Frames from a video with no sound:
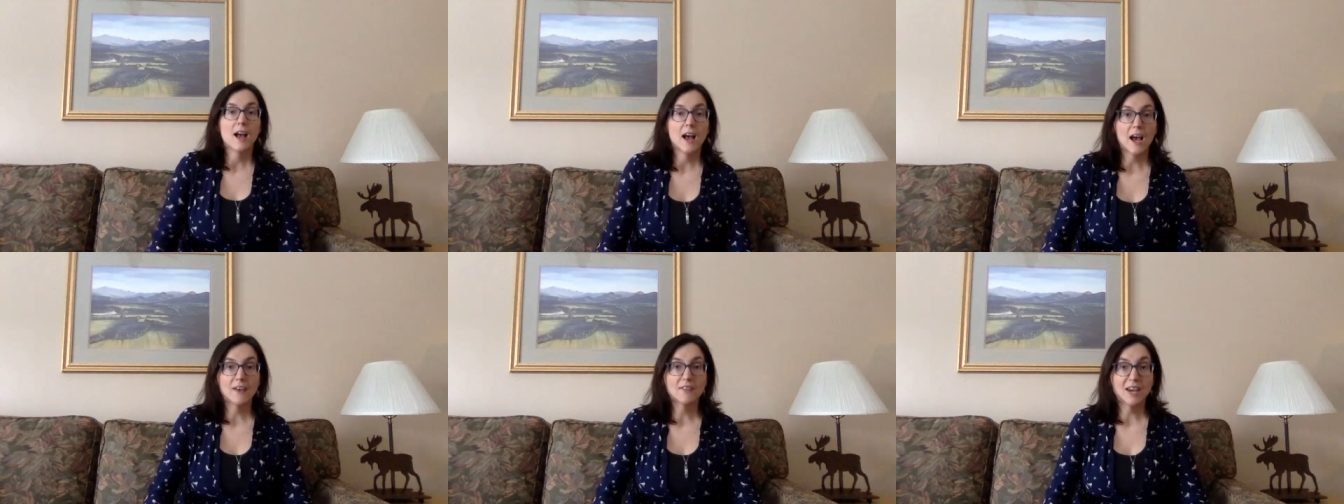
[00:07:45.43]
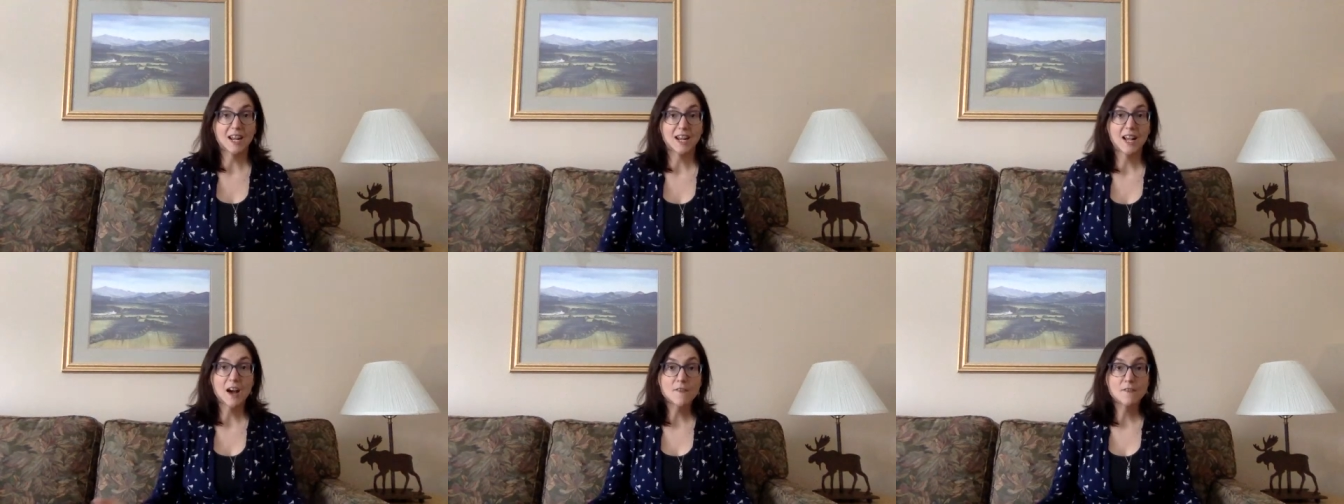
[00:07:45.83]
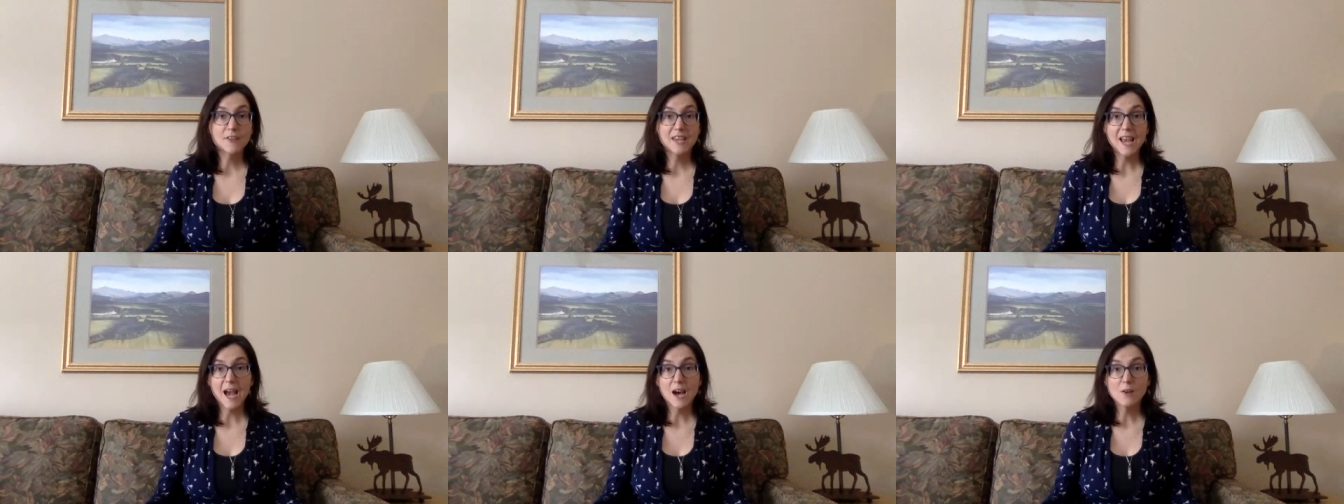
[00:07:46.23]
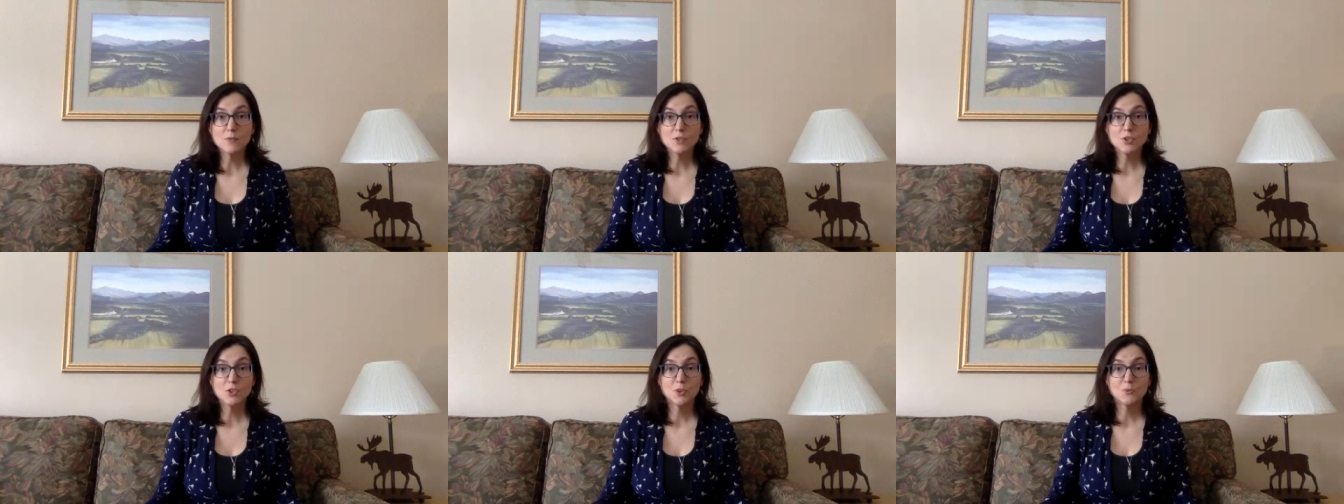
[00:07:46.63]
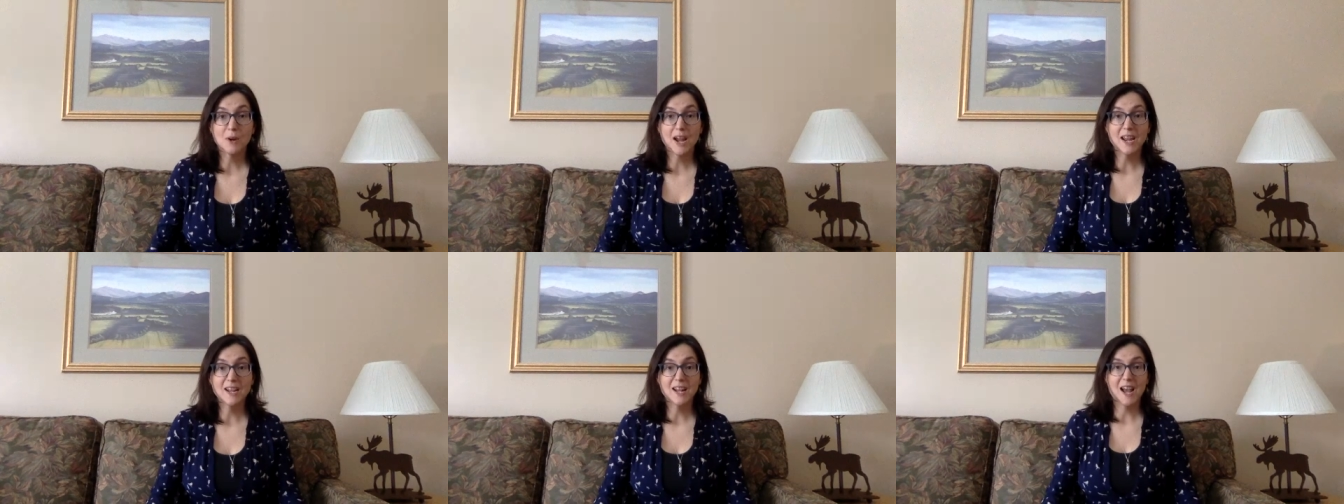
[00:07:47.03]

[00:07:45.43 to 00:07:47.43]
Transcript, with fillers: I've got a comfy couch, right?